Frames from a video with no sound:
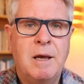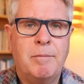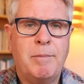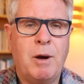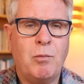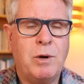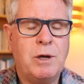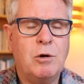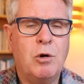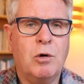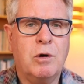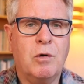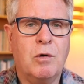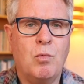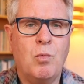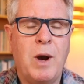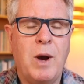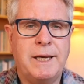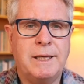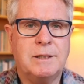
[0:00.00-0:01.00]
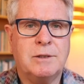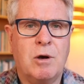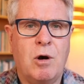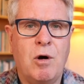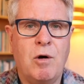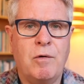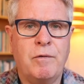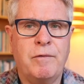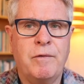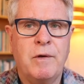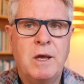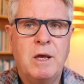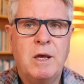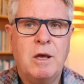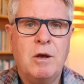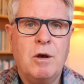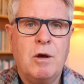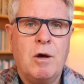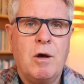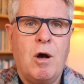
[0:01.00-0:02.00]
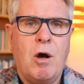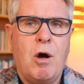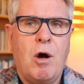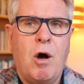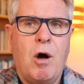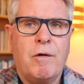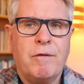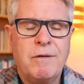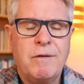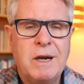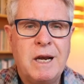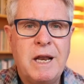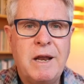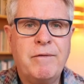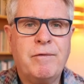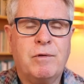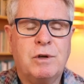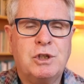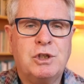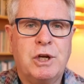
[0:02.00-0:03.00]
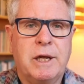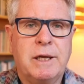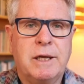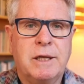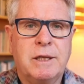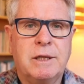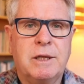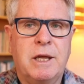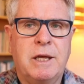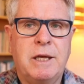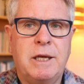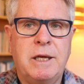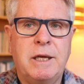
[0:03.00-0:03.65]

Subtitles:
but we look at ways of leveraging